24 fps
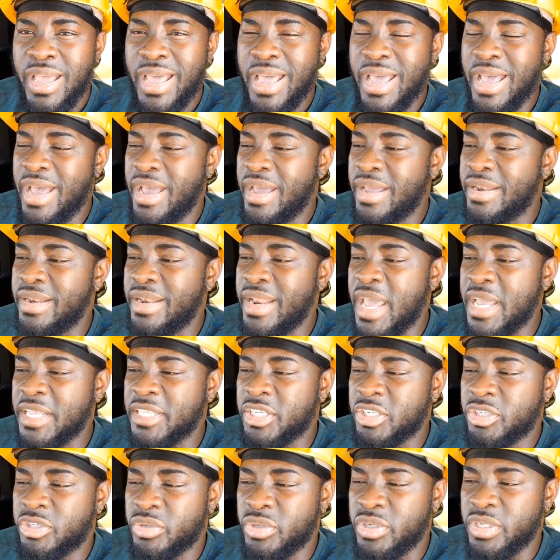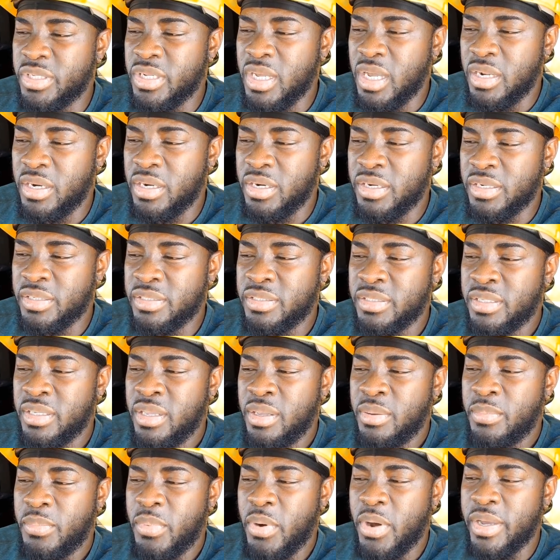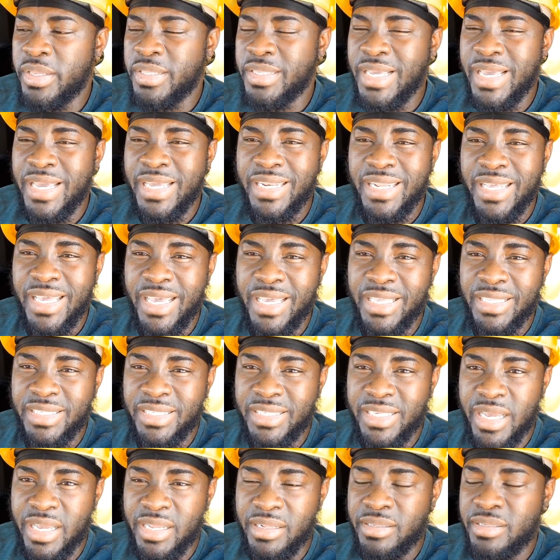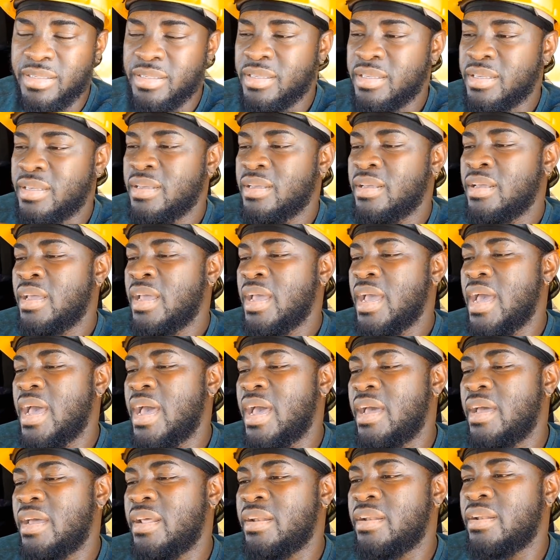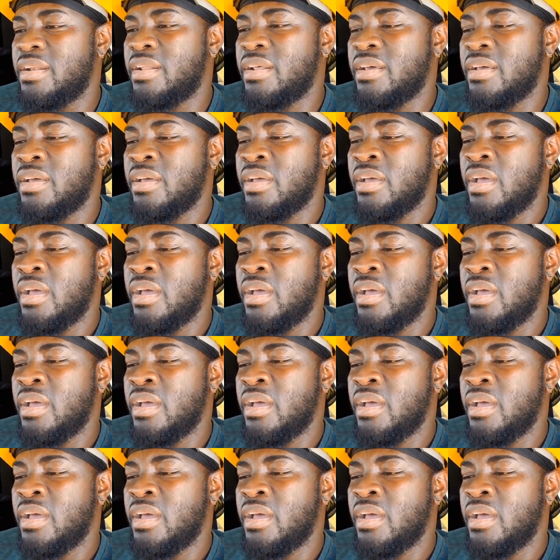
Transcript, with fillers: and ninety-three dollars point eighty-eight cent and